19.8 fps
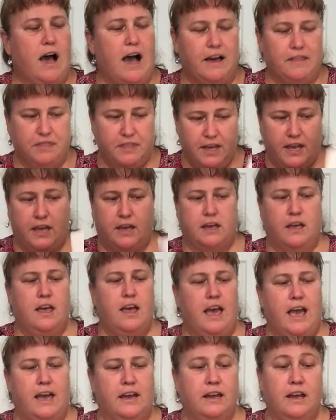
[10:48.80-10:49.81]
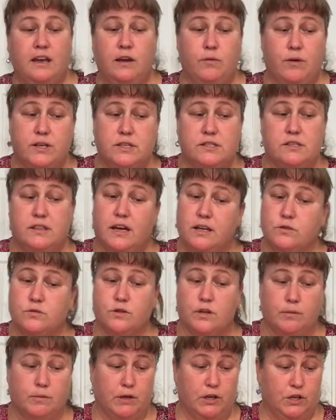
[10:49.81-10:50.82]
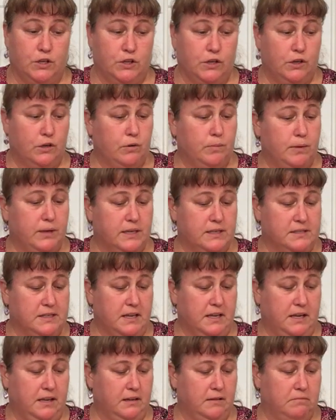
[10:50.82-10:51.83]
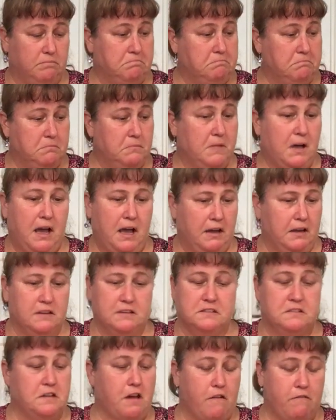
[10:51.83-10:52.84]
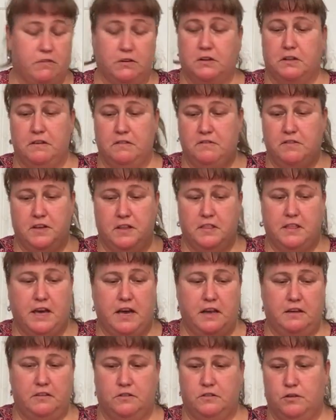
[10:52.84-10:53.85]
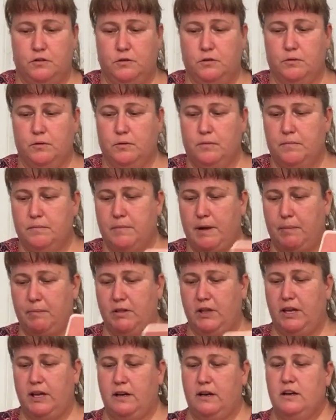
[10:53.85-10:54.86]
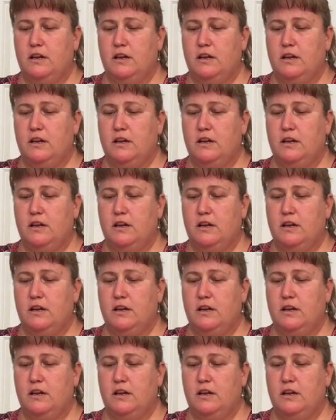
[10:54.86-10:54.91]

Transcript: I think. And anyways, that's what I'm gonna do because I can I can definitely fit that into my plan.